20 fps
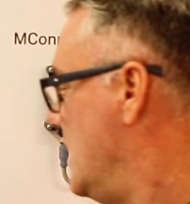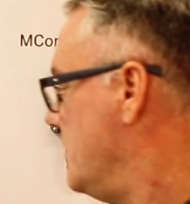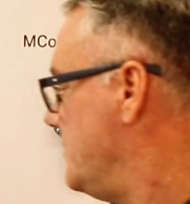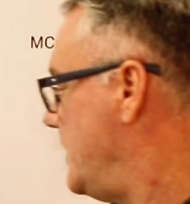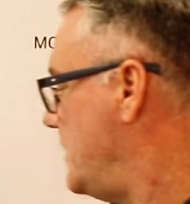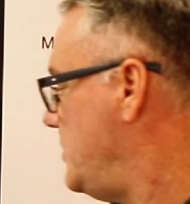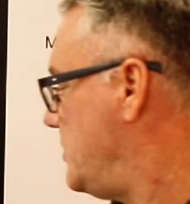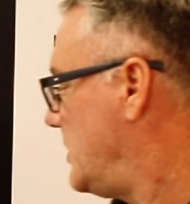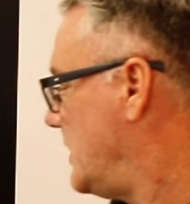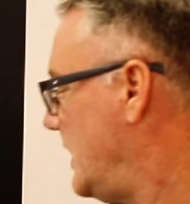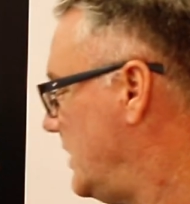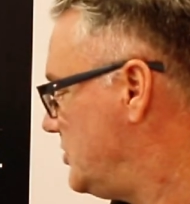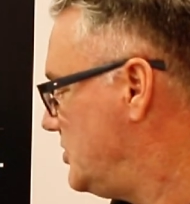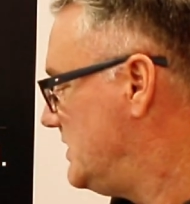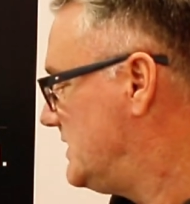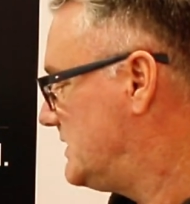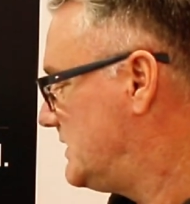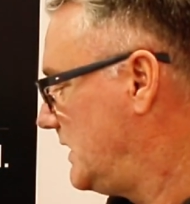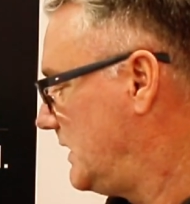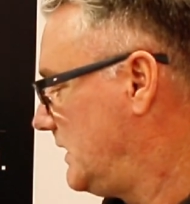then you can actually
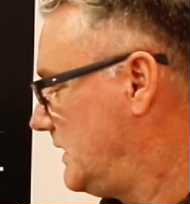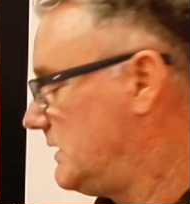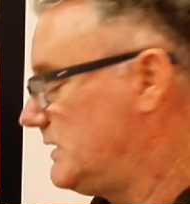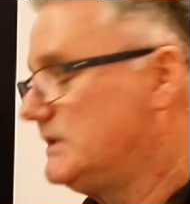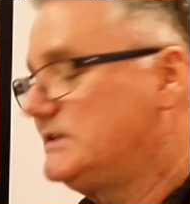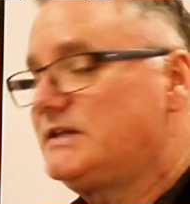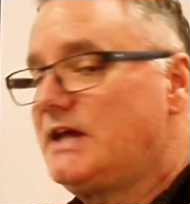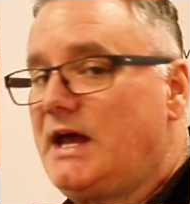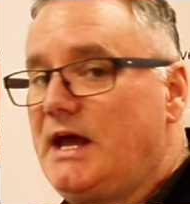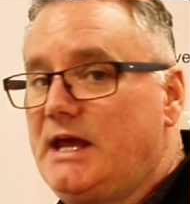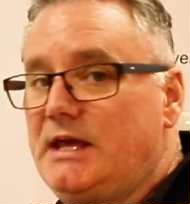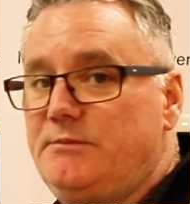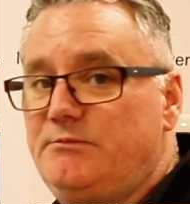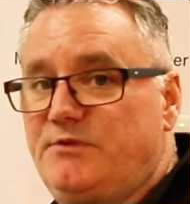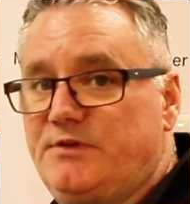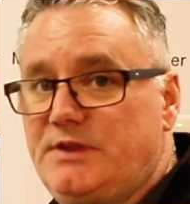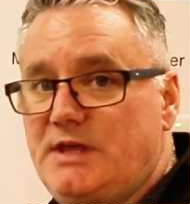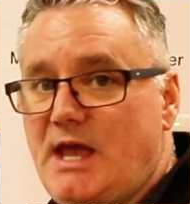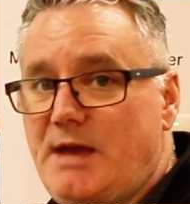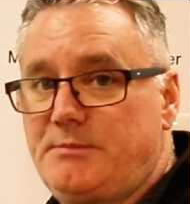sync the time
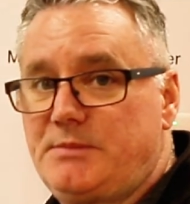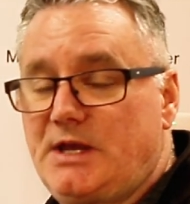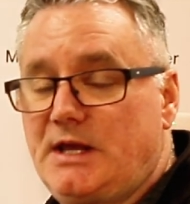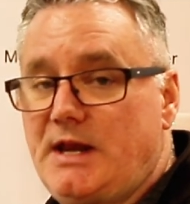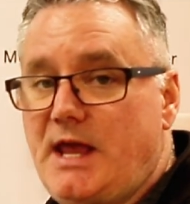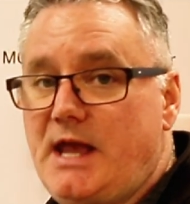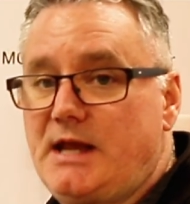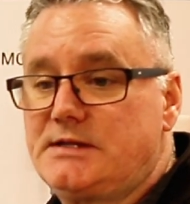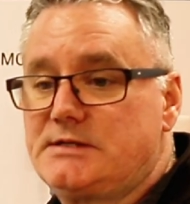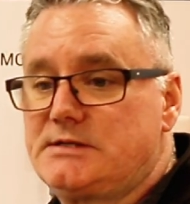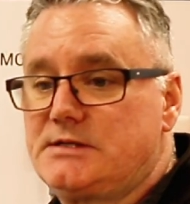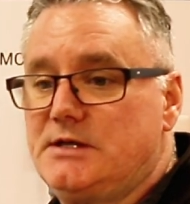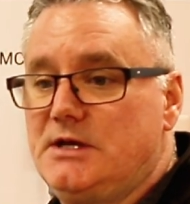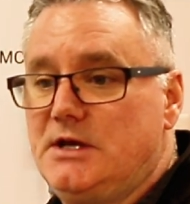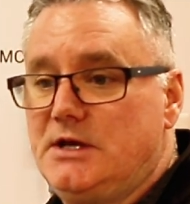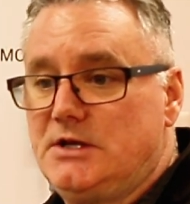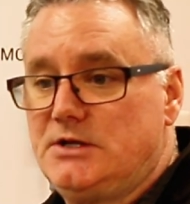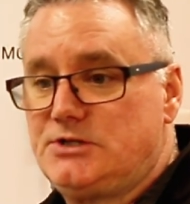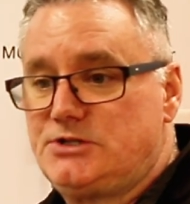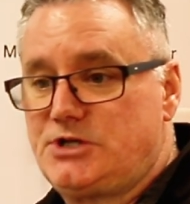for the MConnect
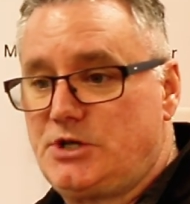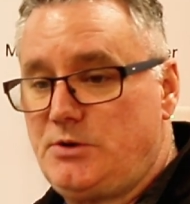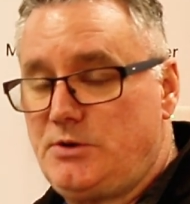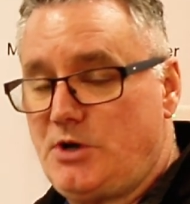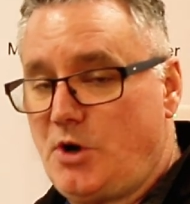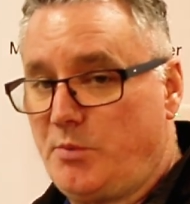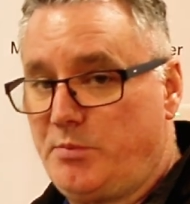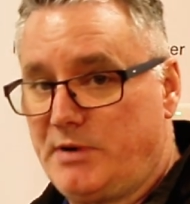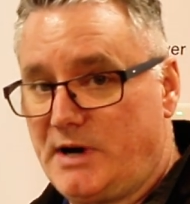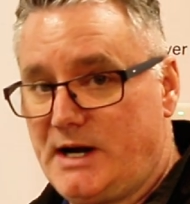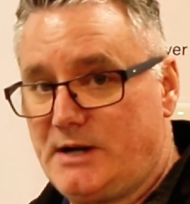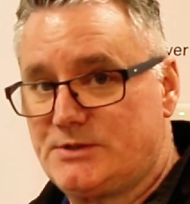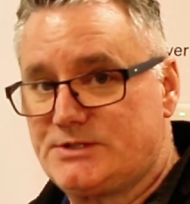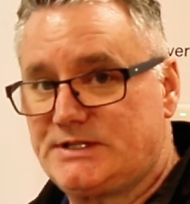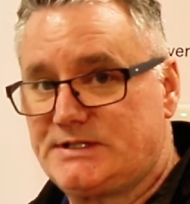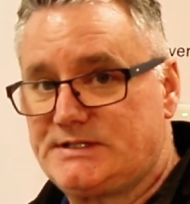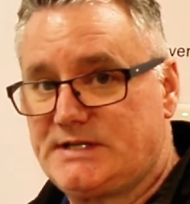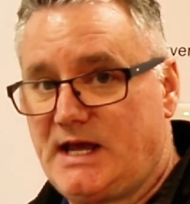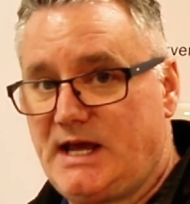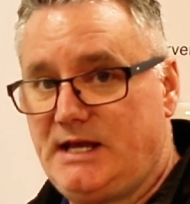to your
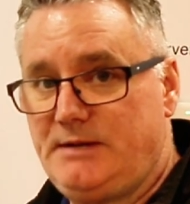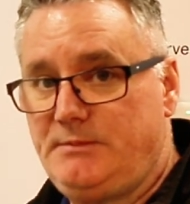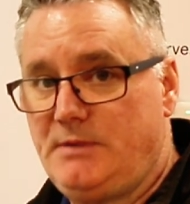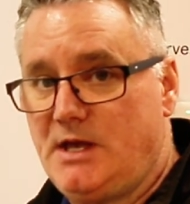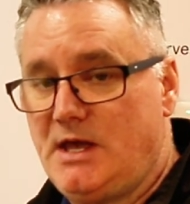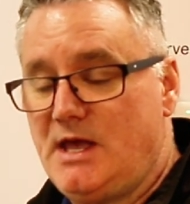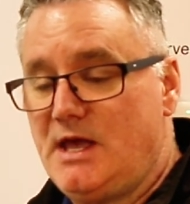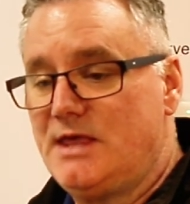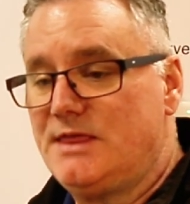browser time.